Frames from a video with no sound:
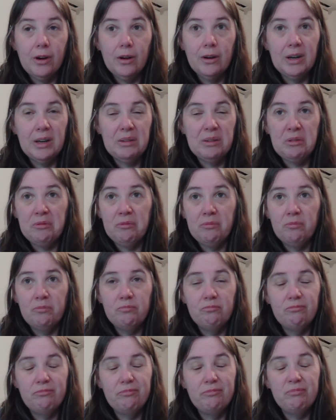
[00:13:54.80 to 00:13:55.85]

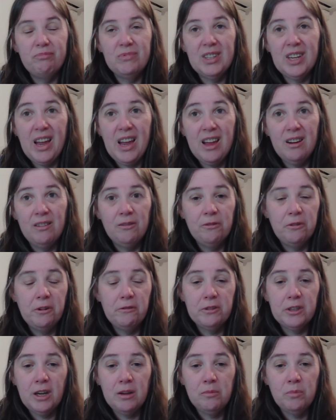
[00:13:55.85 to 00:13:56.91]

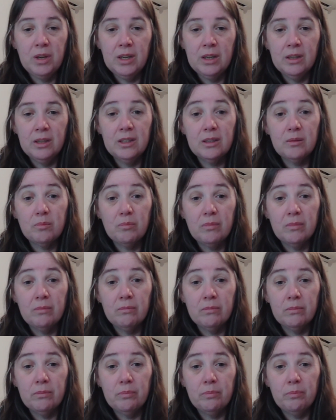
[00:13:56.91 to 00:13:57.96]
10-15 minutes
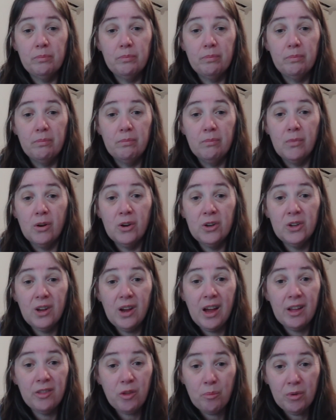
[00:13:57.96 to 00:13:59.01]

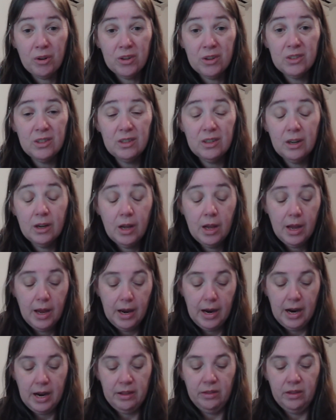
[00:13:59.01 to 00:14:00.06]
at the most,
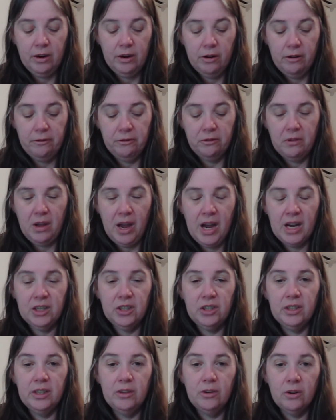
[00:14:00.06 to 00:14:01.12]
and then I've
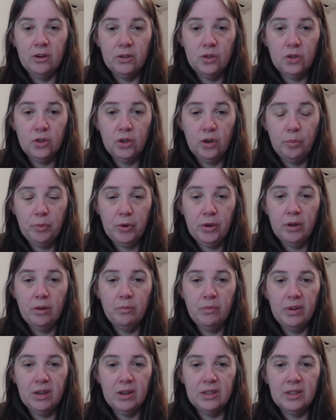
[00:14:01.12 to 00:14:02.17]
actually got to stop it
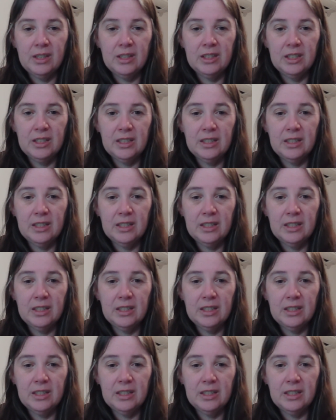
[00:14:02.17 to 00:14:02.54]
because it just